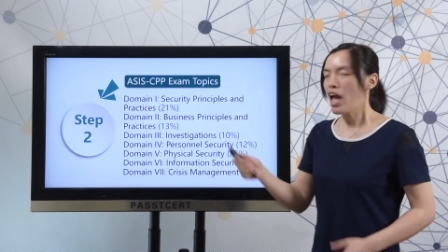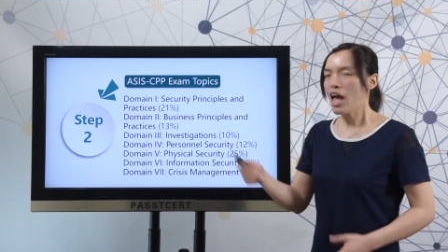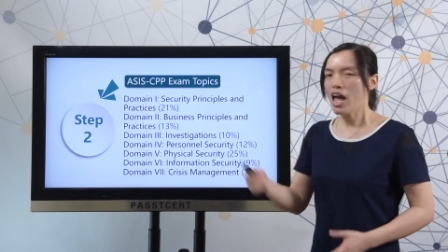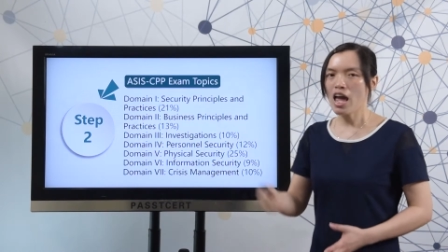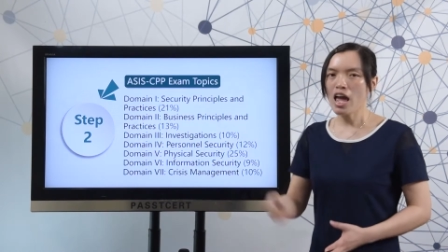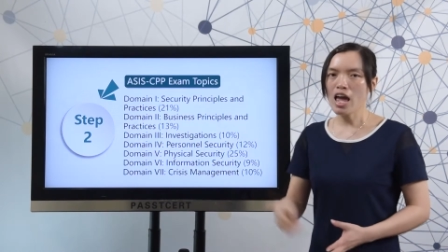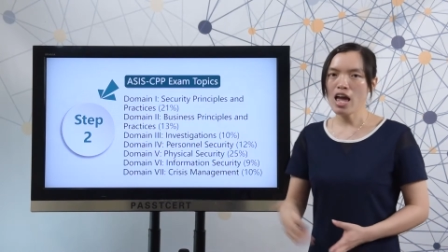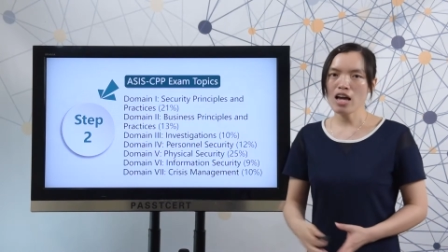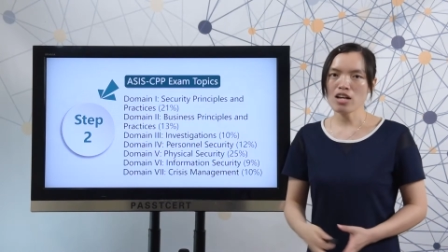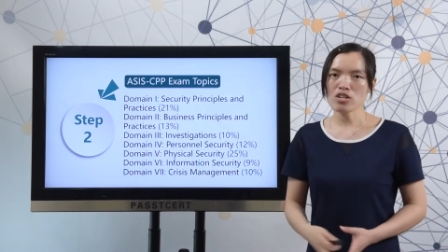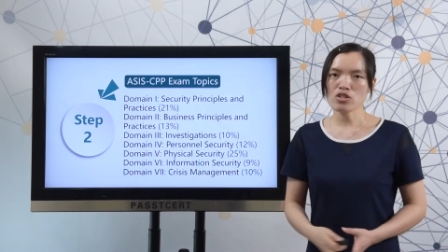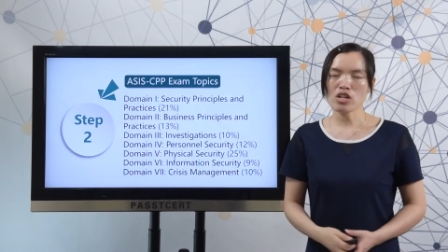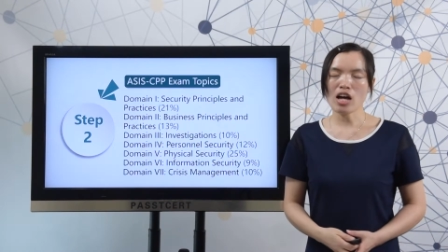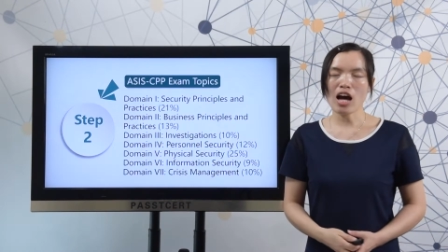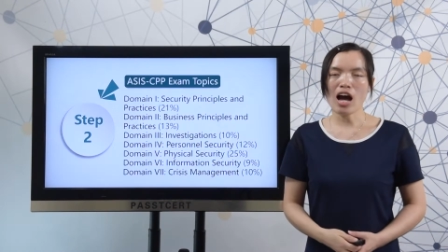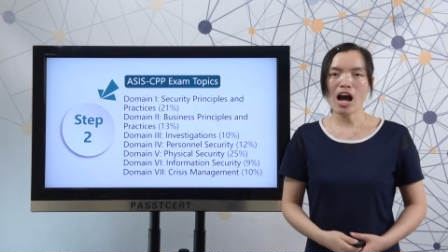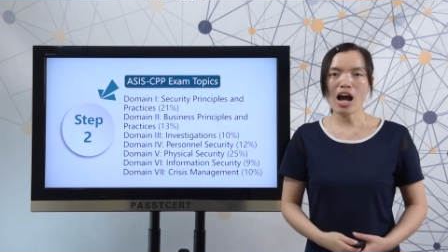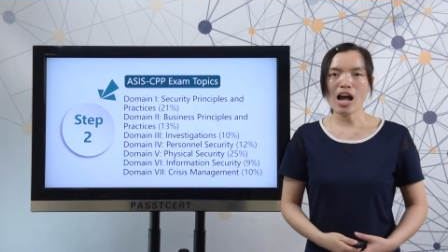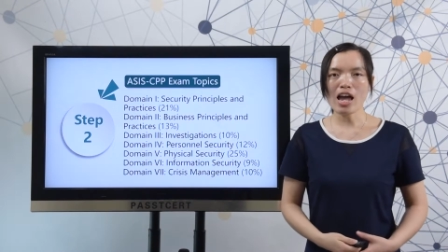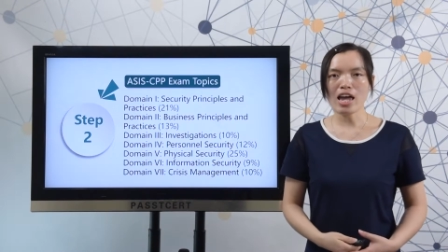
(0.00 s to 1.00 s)
A S
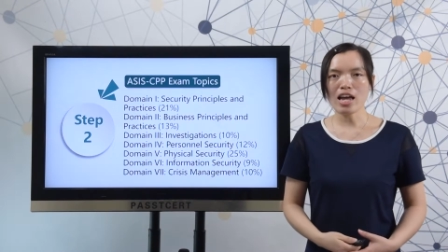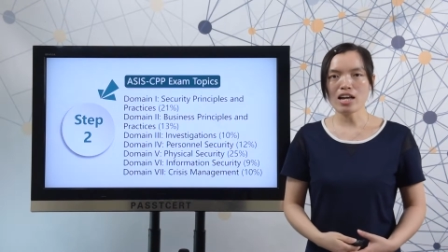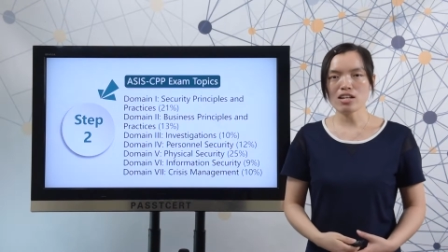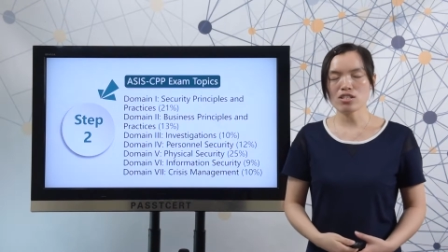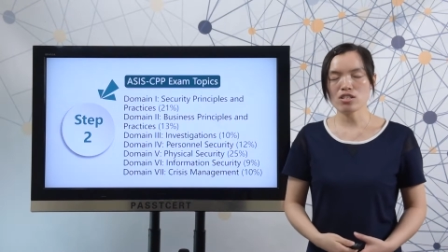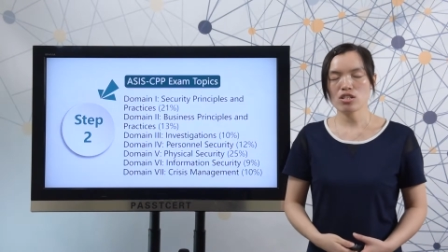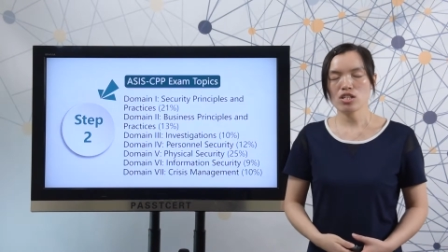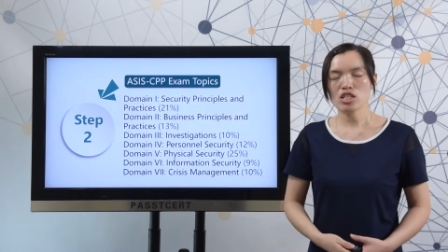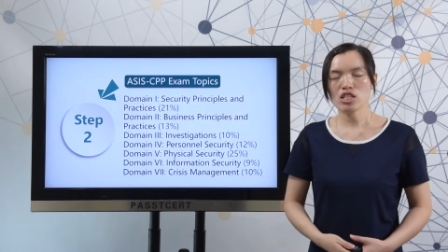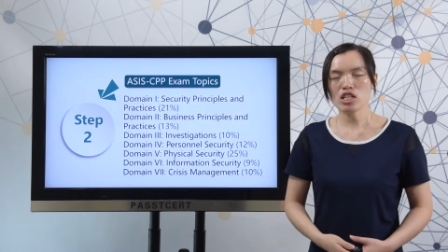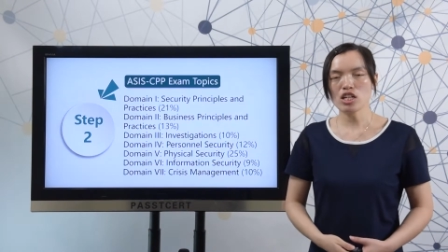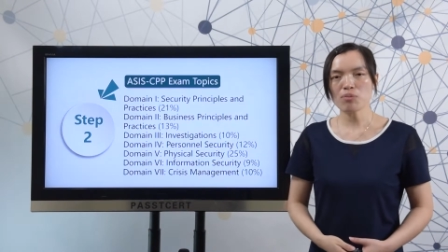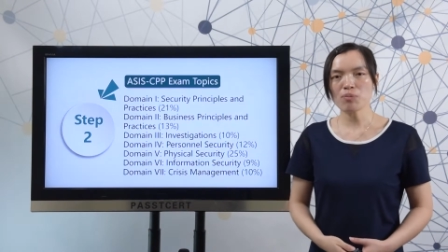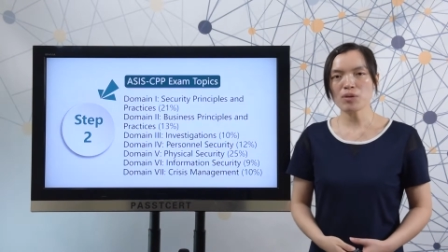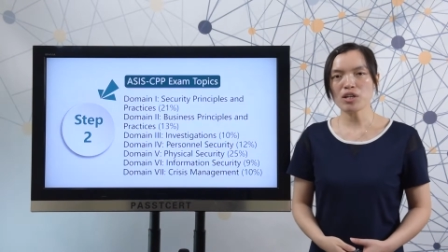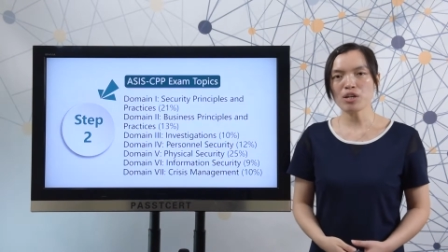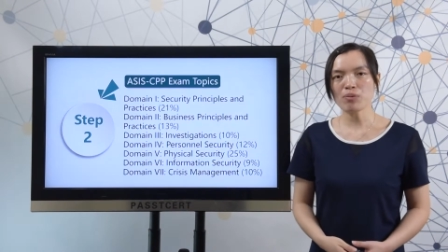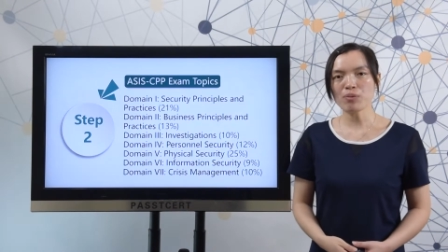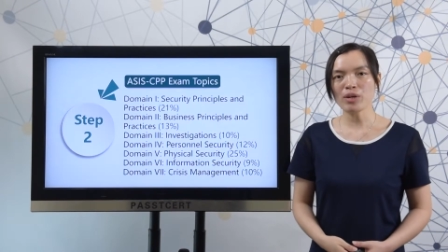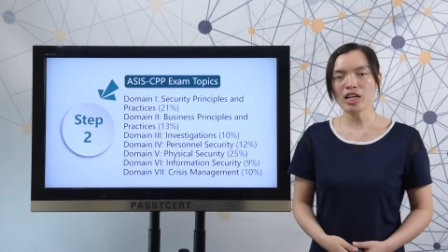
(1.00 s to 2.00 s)
I S C
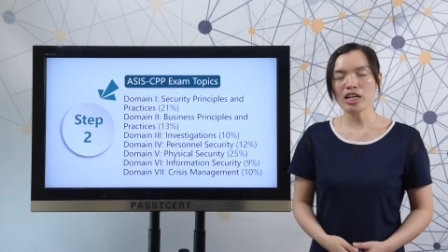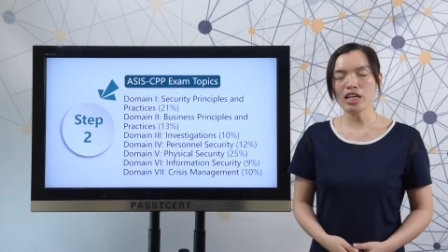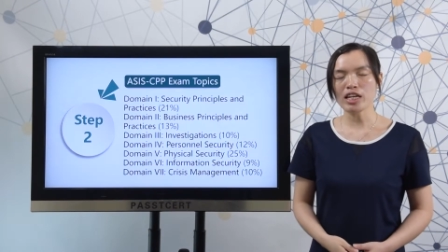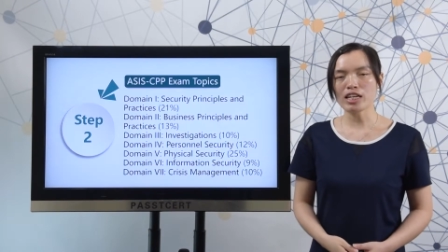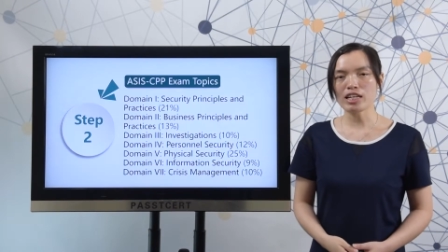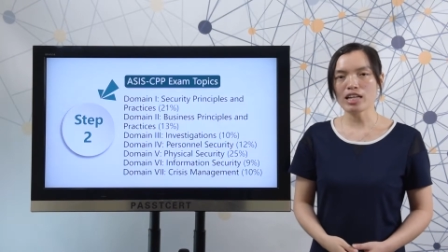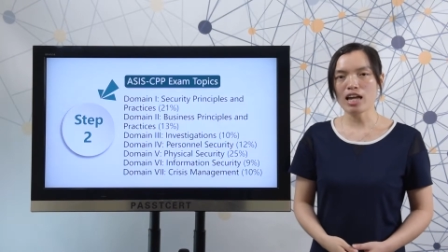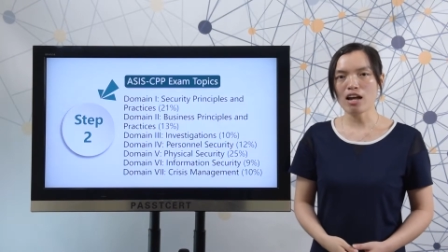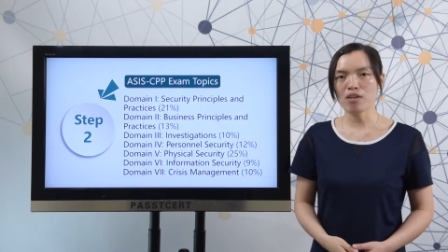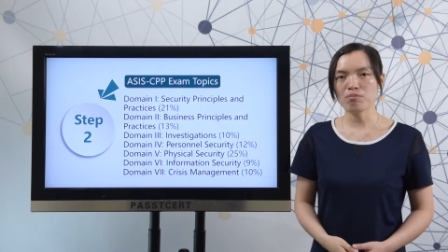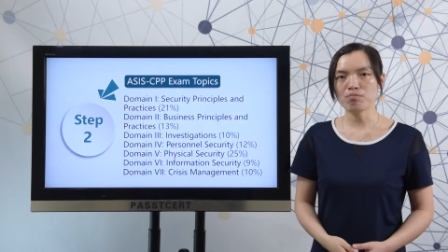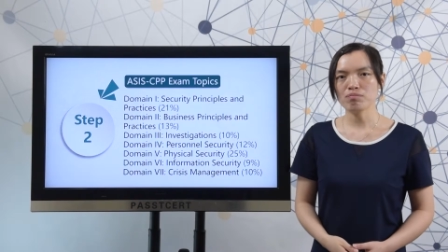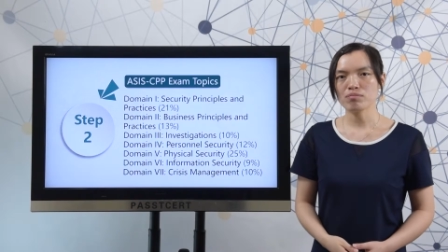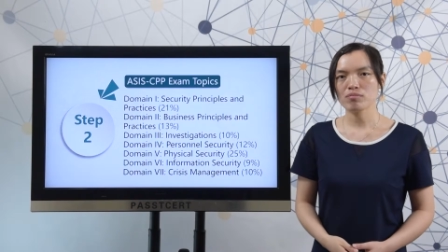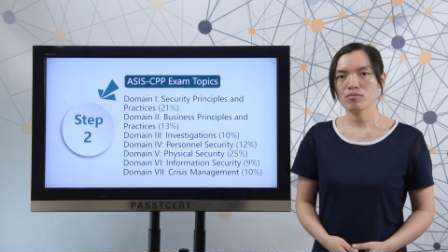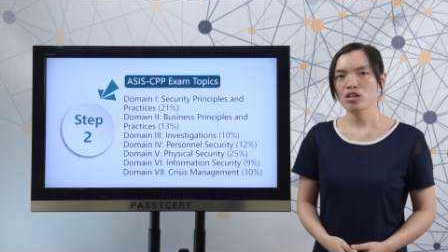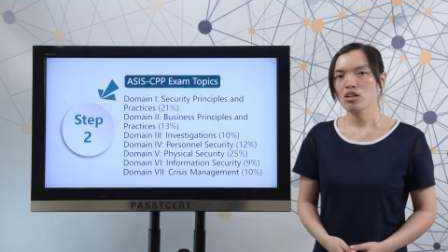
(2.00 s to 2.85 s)
P P exam.